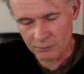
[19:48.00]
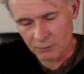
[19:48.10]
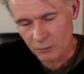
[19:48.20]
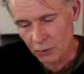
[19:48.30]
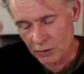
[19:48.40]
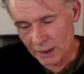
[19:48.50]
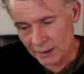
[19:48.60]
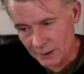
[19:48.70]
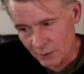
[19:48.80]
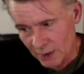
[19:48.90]

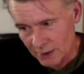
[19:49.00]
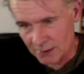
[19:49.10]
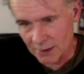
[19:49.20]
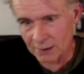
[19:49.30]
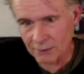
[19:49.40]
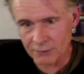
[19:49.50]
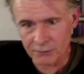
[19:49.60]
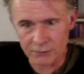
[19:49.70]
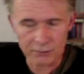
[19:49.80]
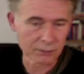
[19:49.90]
projecting
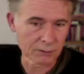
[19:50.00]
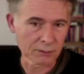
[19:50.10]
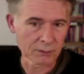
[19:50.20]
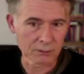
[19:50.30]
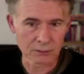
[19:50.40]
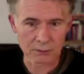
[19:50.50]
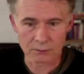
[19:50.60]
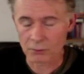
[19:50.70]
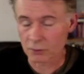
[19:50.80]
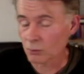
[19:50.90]
myself
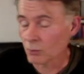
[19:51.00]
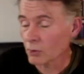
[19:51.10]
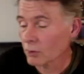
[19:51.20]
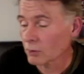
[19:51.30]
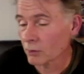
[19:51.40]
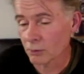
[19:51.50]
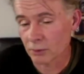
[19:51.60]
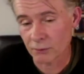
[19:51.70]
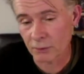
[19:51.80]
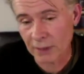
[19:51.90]
for tomorrow
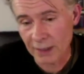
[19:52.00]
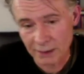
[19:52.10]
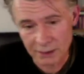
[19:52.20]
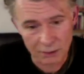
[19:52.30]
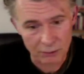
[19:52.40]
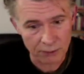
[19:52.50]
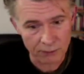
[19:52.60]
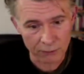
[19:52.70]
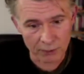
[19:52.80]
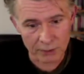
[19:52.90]
or for later or
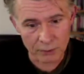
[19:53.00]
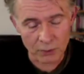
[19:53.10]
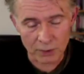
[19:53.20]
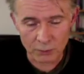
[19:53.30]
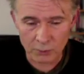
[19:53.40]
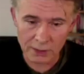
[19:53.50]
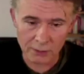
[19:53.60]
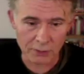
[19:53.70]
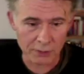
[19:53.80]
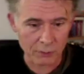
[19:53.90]
for in 1
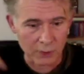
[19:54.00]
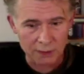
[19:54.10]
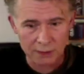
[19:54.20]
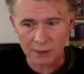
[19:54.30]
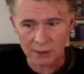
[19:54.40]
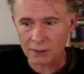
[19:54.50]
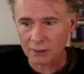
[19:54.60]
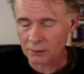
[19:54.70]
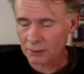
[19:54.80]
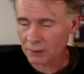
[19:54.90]
week or in 1
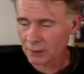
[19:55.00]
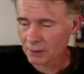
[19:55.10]
year, or